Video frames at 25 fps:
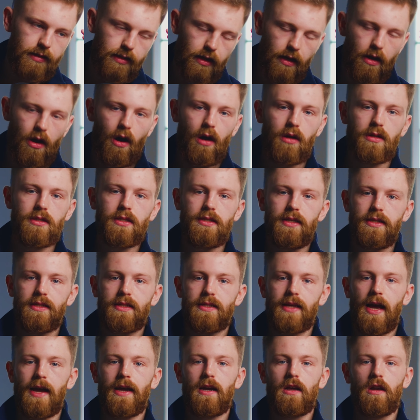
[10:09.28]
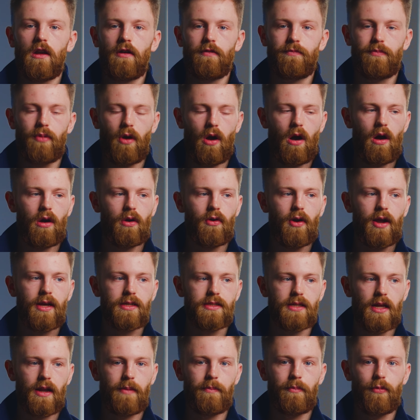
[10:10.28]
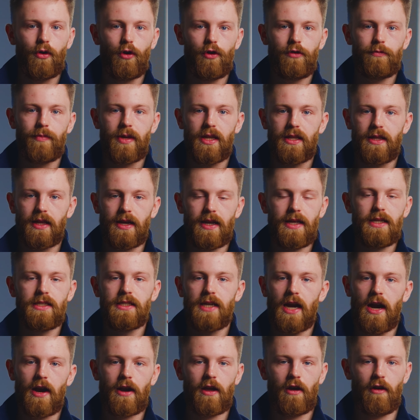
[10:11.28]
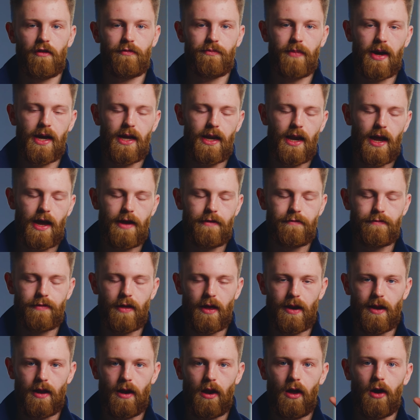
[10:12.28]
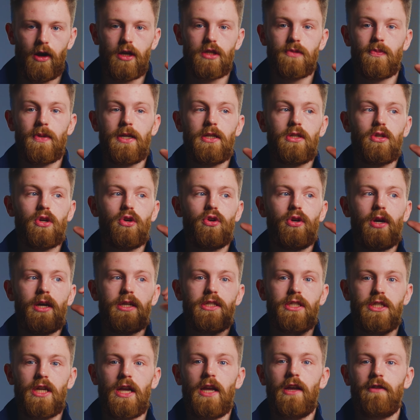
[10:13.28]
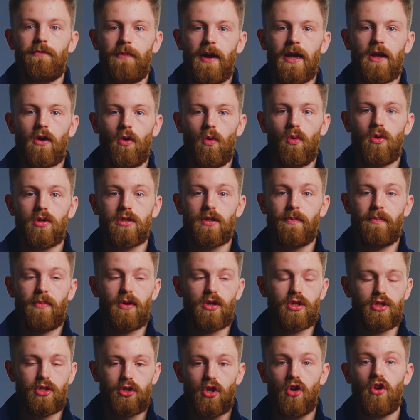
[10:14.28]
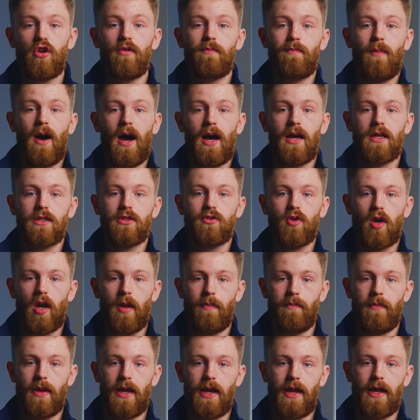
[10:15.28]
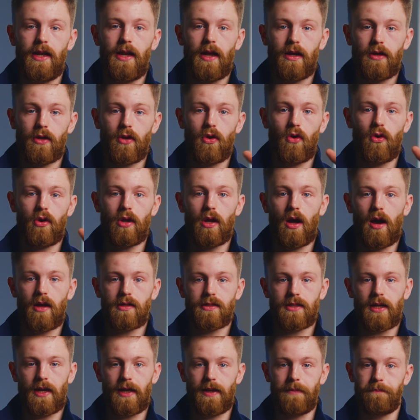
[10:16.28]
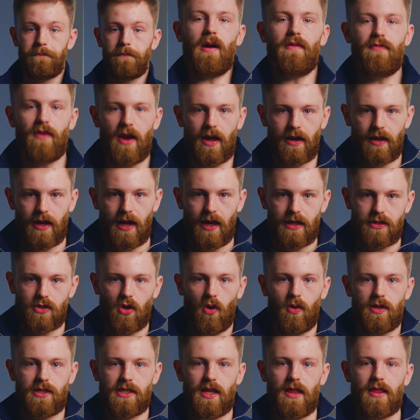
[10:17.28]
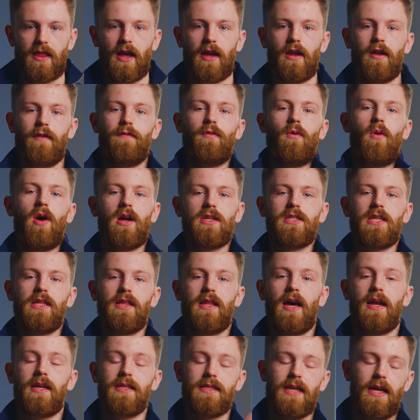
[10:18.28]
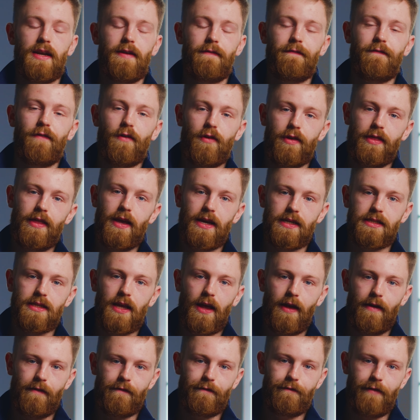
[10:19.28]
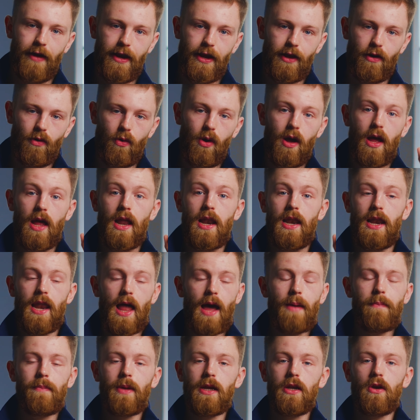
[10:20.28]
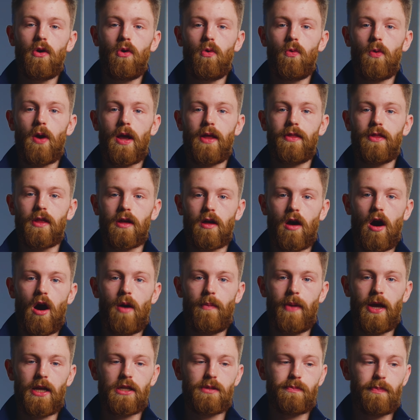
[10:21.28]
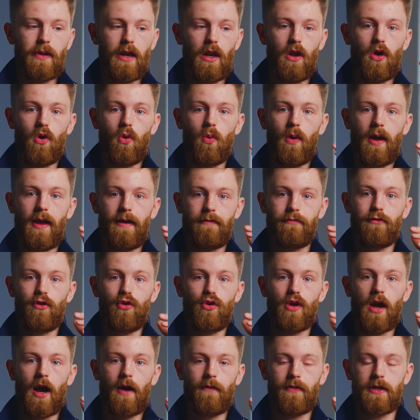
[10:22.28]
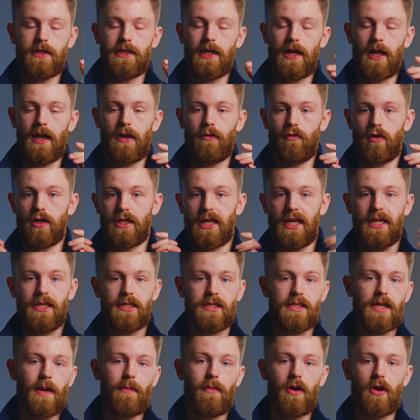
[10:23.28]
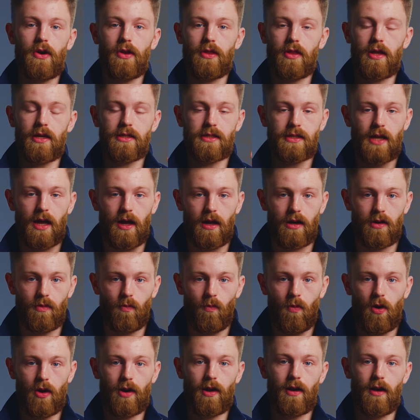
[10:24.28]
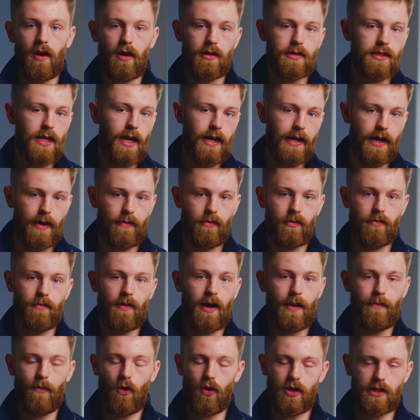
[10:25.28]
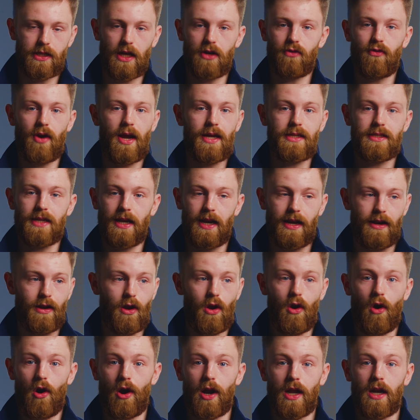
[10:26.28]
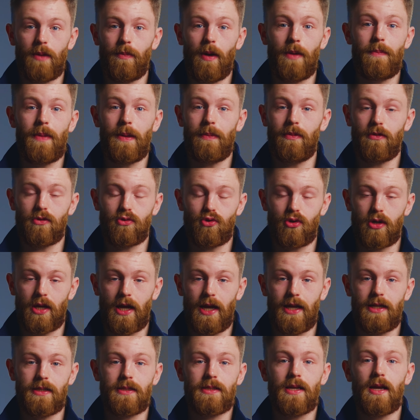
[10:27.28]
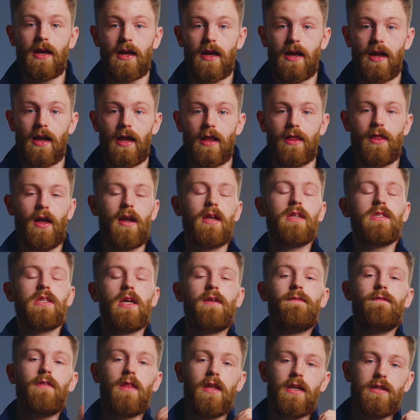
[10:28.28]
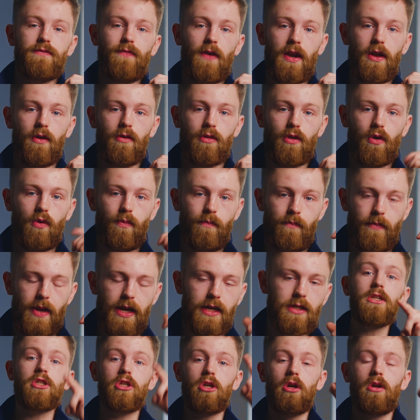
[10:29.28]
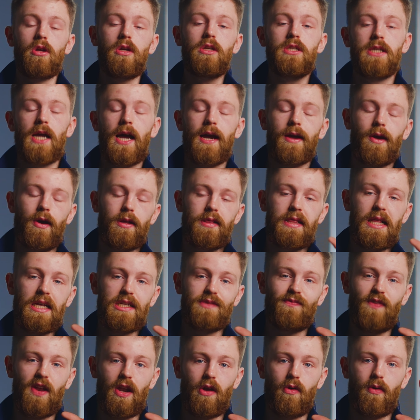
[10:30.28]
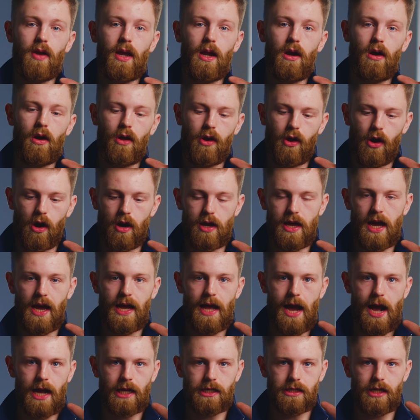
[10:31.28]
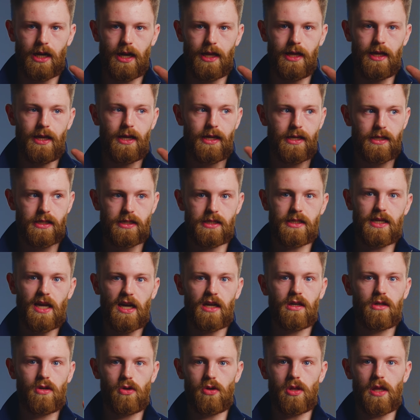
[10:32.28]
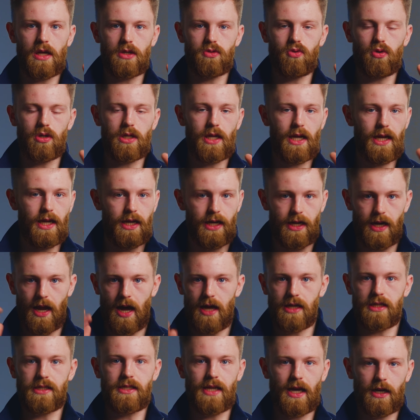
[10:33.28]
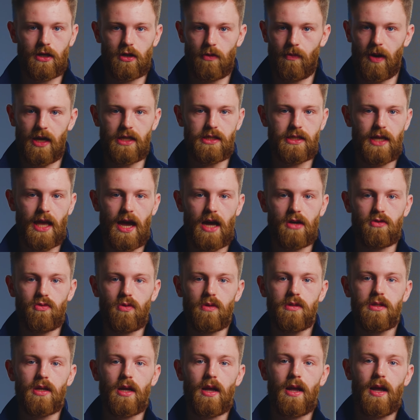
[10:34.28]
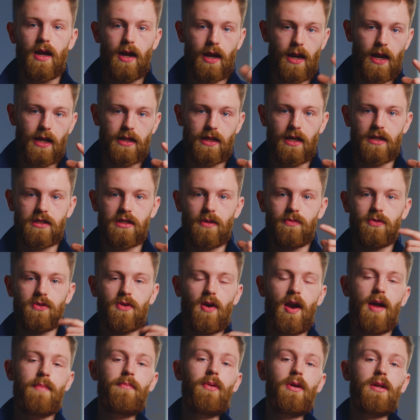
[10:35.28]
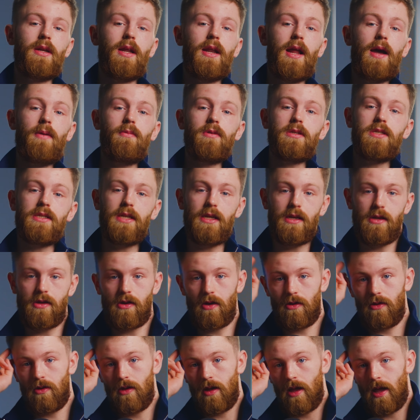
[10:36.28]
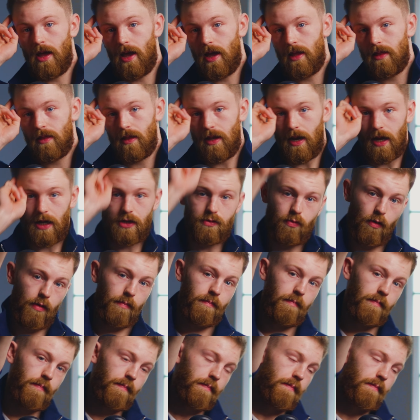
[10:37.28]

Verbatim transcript: It's a constant cycle of progress and improvement in each area of my life that allows me to achieve my goals and pursue mastery, meaning, and curiosity. My friend, as always, thank you for watching. That is it for this video. Let me know in the comments below if you have a daily routine similar to this and what it looks like. I am always interested in learning about people's routines. That is it for this video though. Make sure you check out this video here on how I actually stick to this routine and stick to my schedules. Click that subscribe button and I will see you in the next one.